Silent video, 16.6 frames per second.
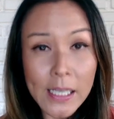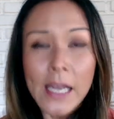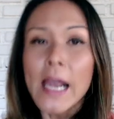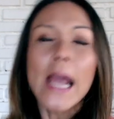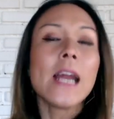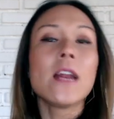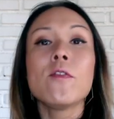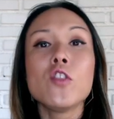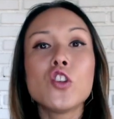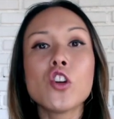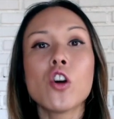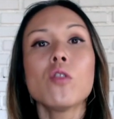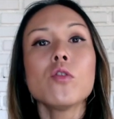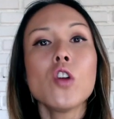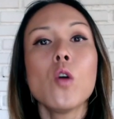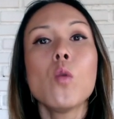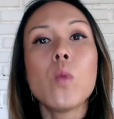And if you don't
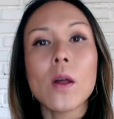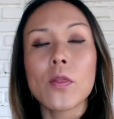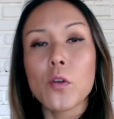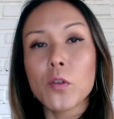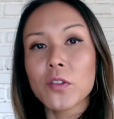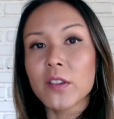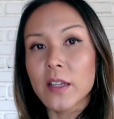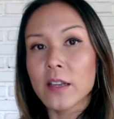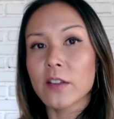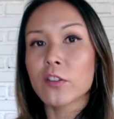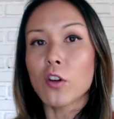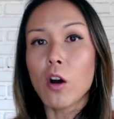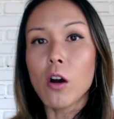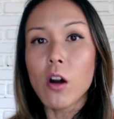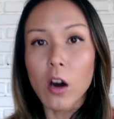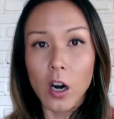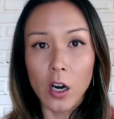know what those things
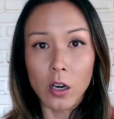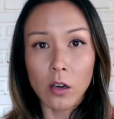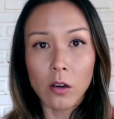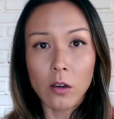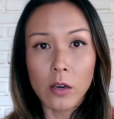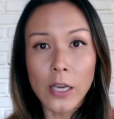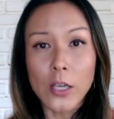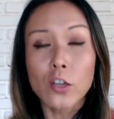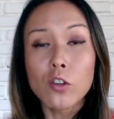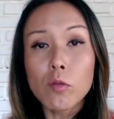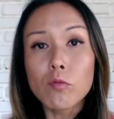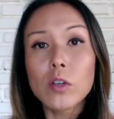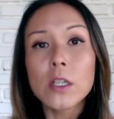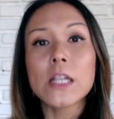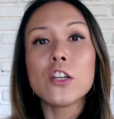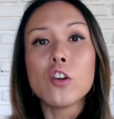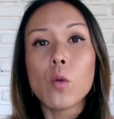are, and you don't
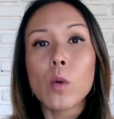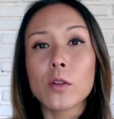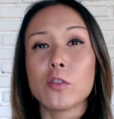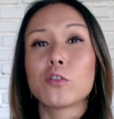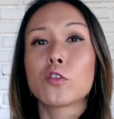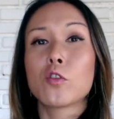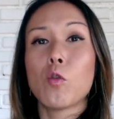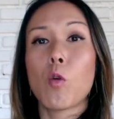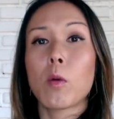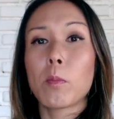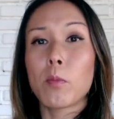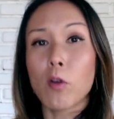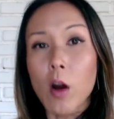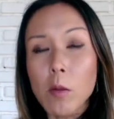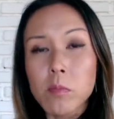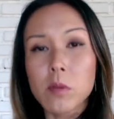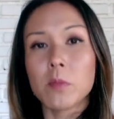really know what those core
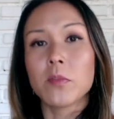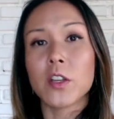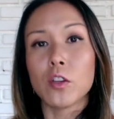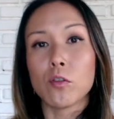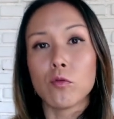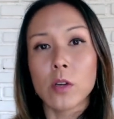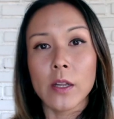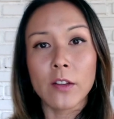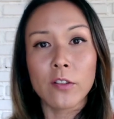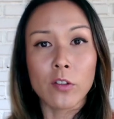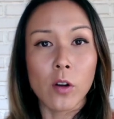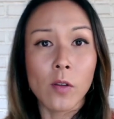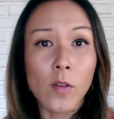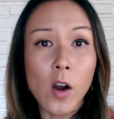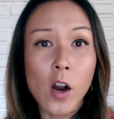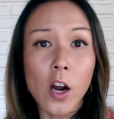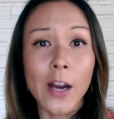problems that you really solve
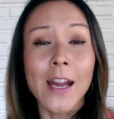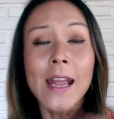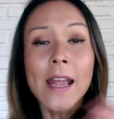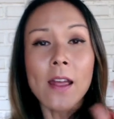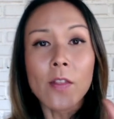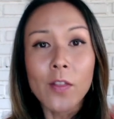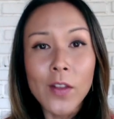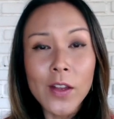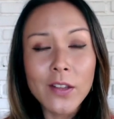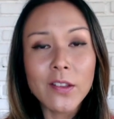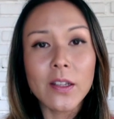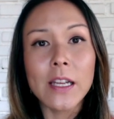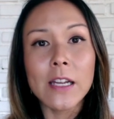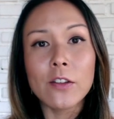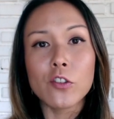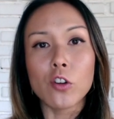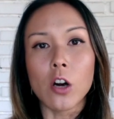are, this
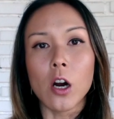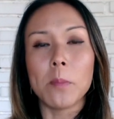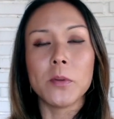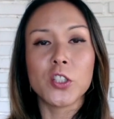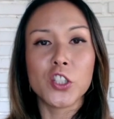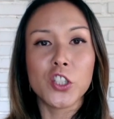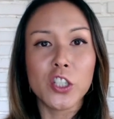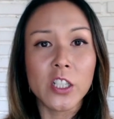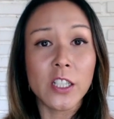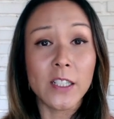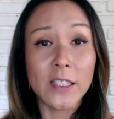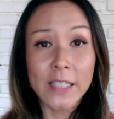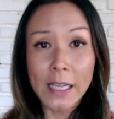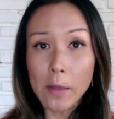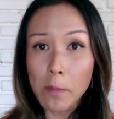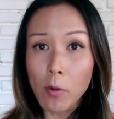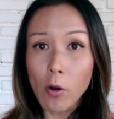is your opportunity to
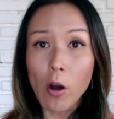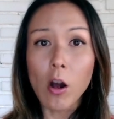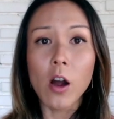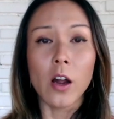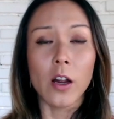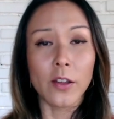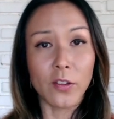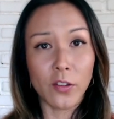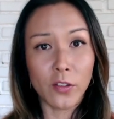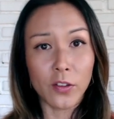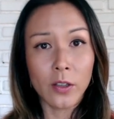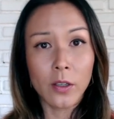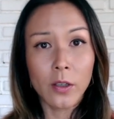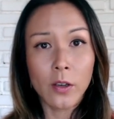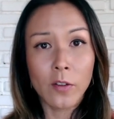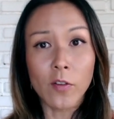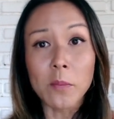take a pause
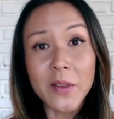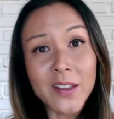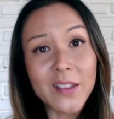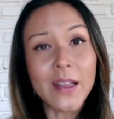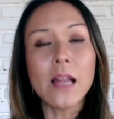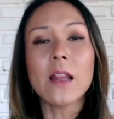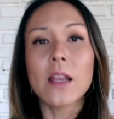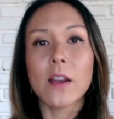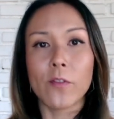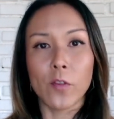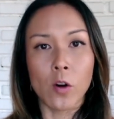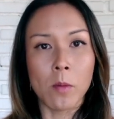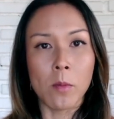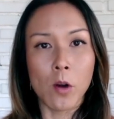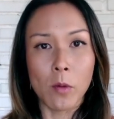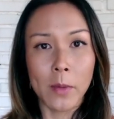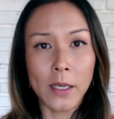from selling for a
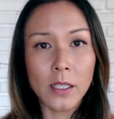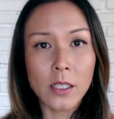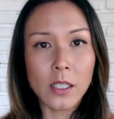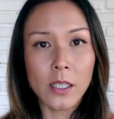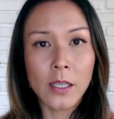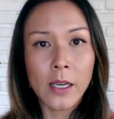moment